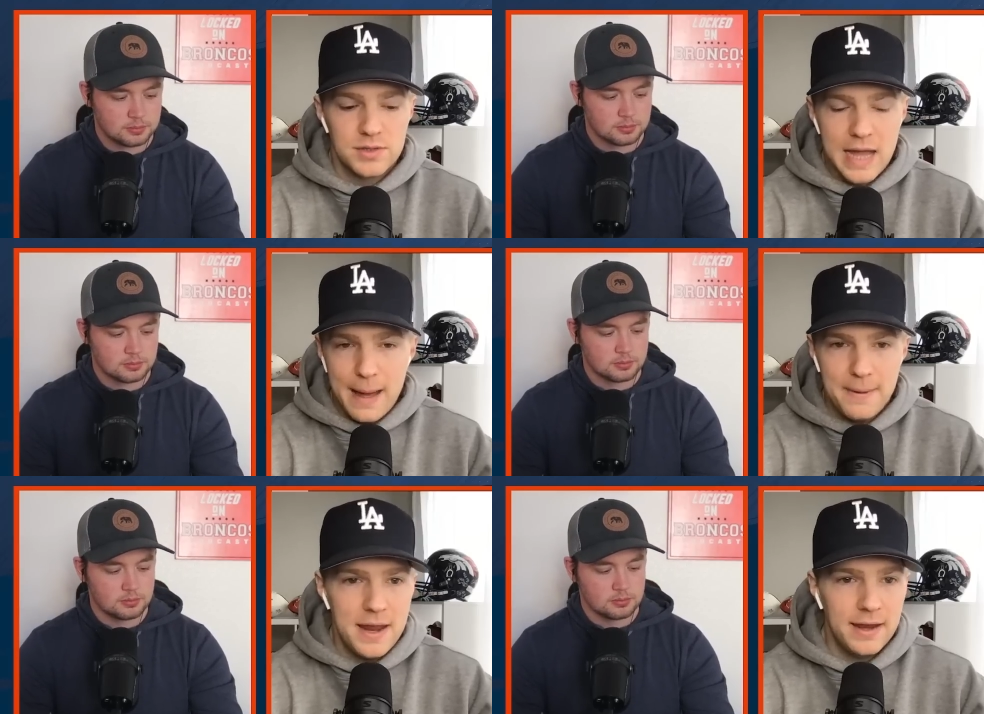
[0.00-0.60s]

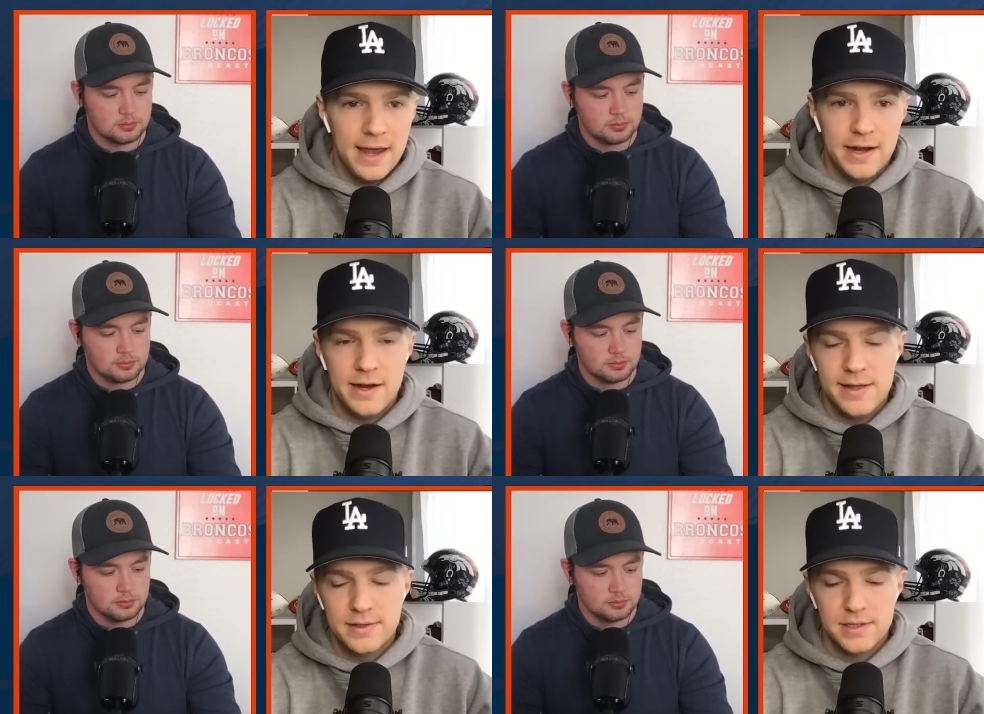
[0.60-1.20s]
Speaker 1: top eight
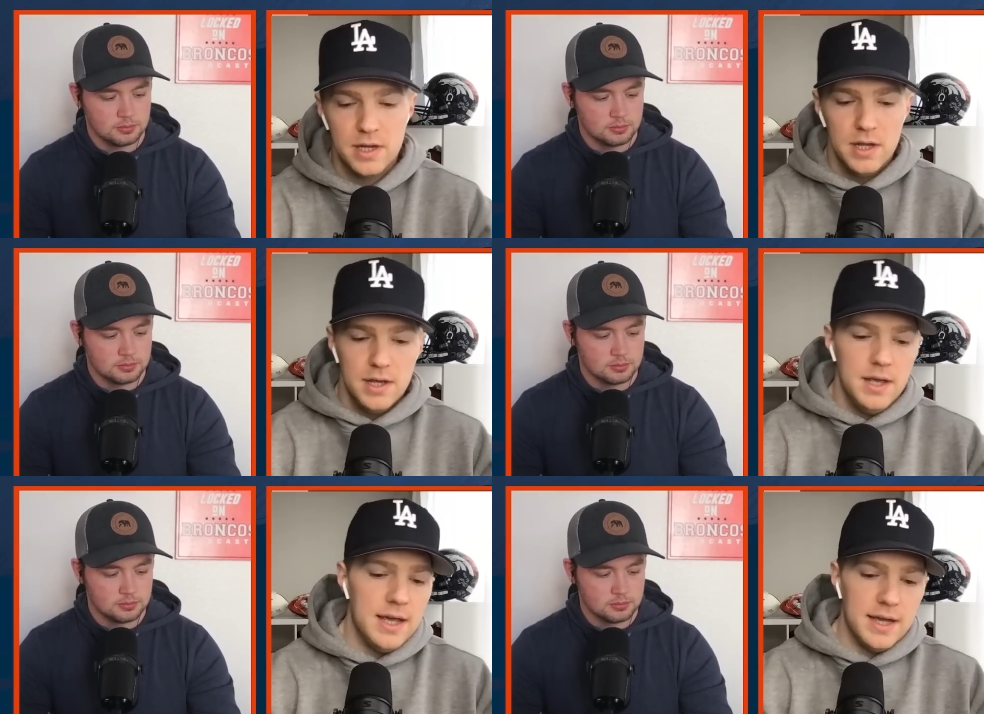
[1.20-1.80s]
candidates,
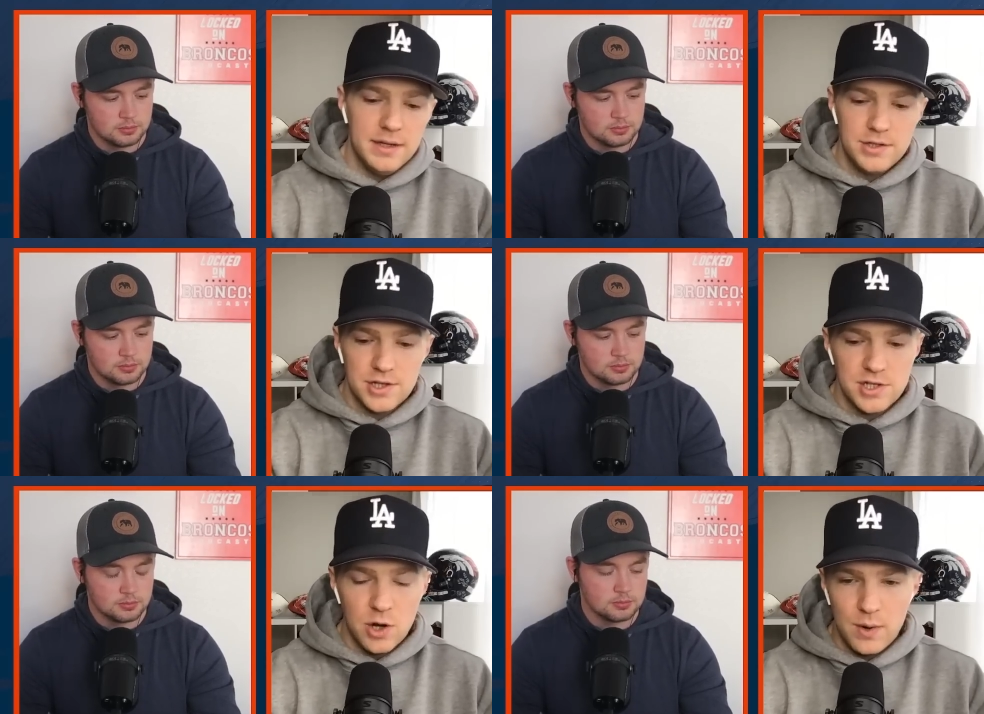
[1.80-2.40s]
and
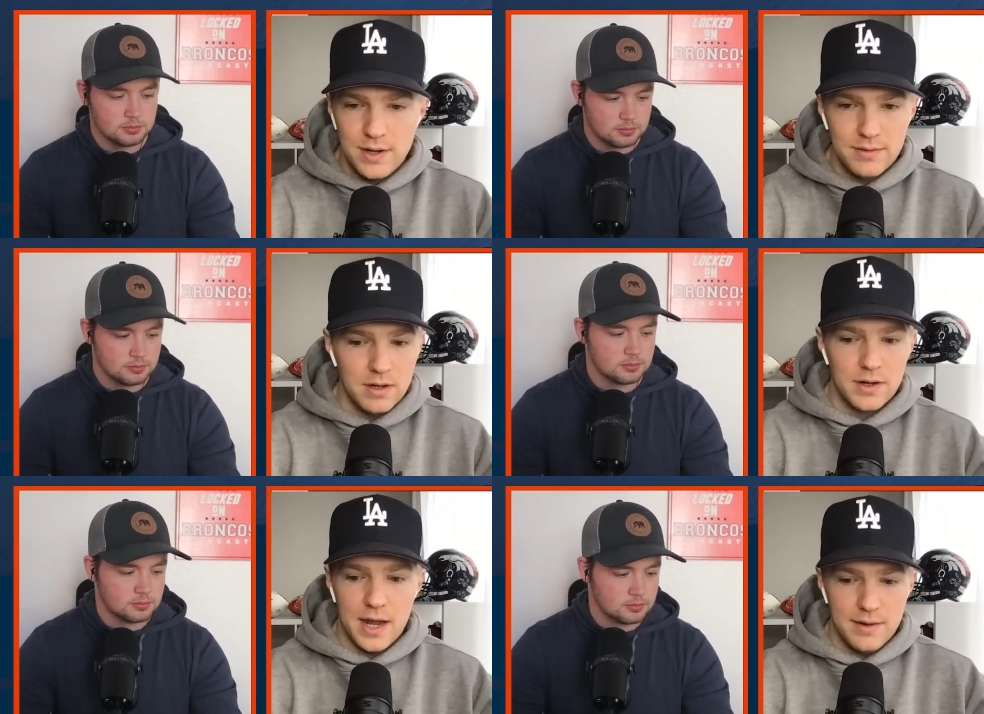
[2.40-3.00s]
just knowing,
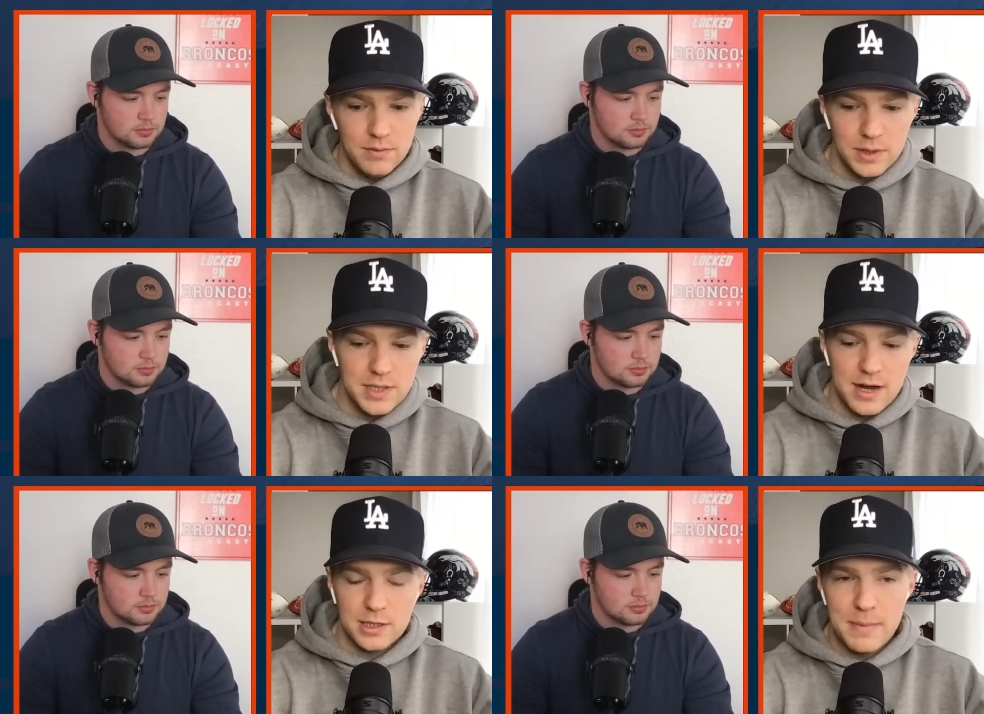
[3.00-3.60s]
okay, we
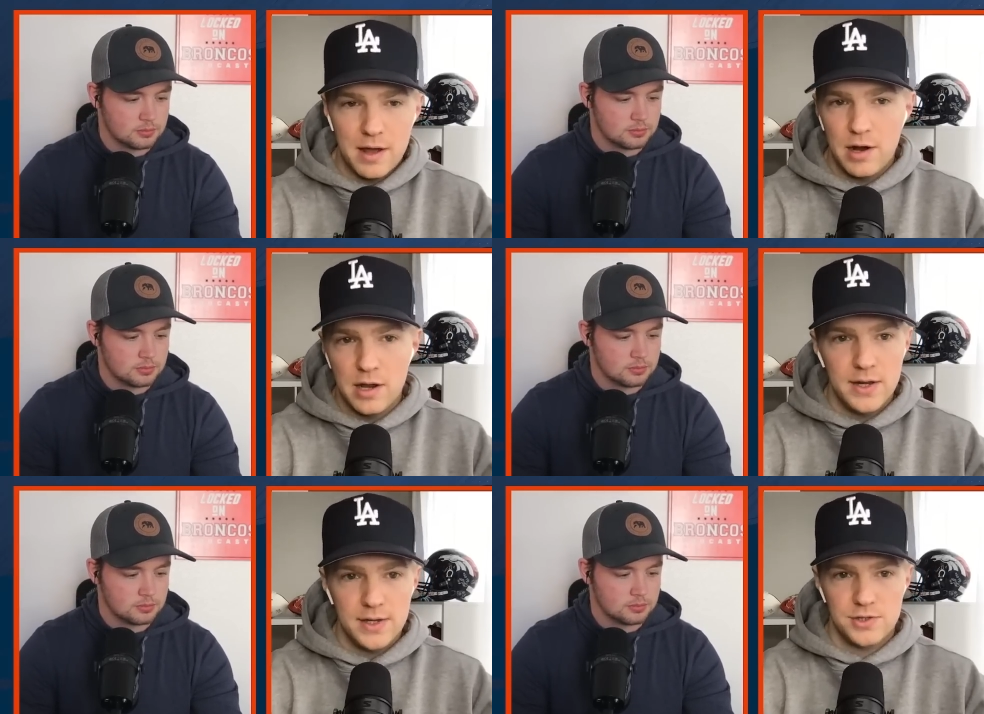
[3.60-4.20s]
talked about it on
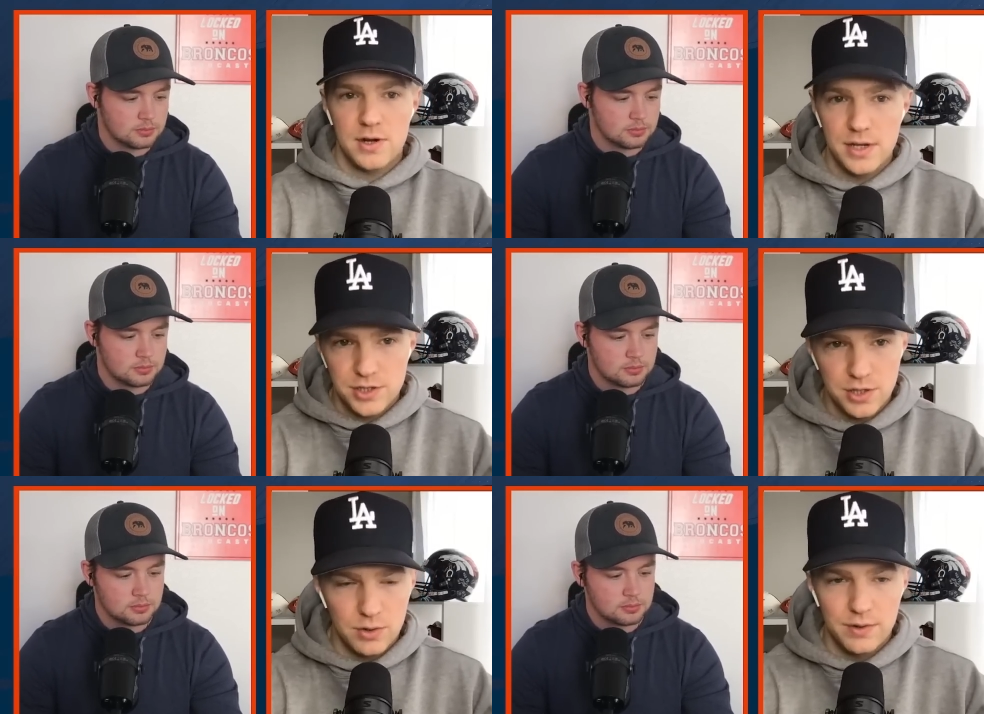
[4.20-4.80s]
yesterday's show.